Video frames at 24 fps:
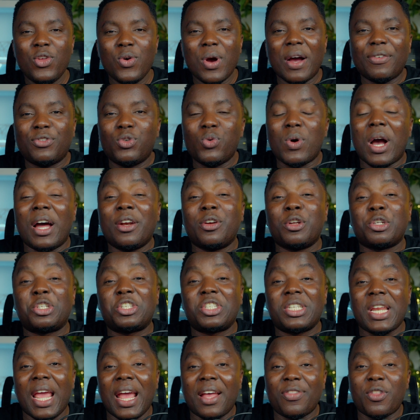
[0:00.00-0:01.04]
You have to
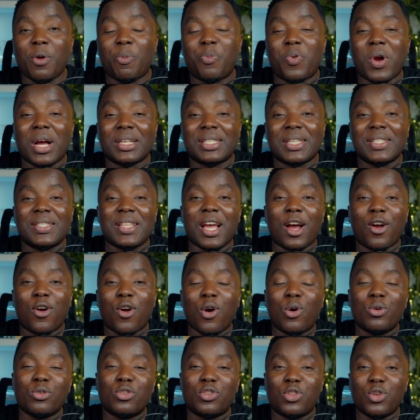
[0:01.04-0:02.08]
understand the process that
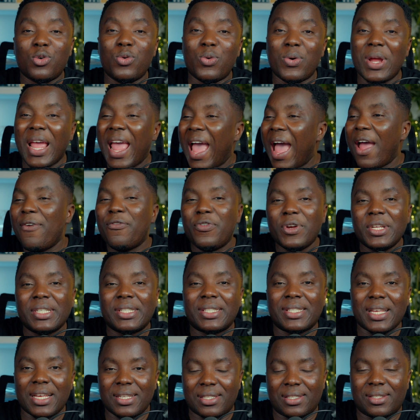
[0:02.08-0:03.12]
goes through every
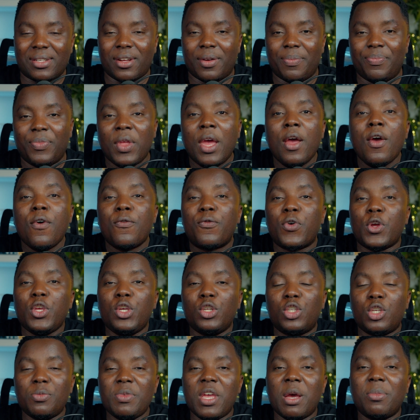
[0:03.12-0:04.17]
system for
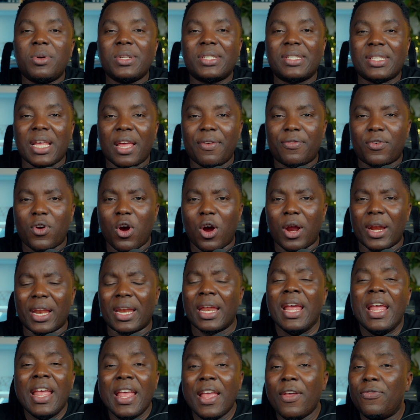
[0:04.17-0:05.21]
you to be able to safeguard
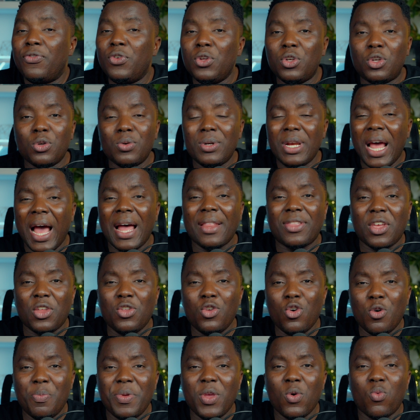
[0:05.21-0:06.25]
it. If you do not, then
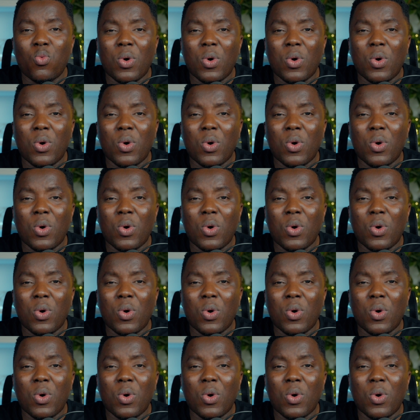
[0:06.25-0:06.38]
you'll be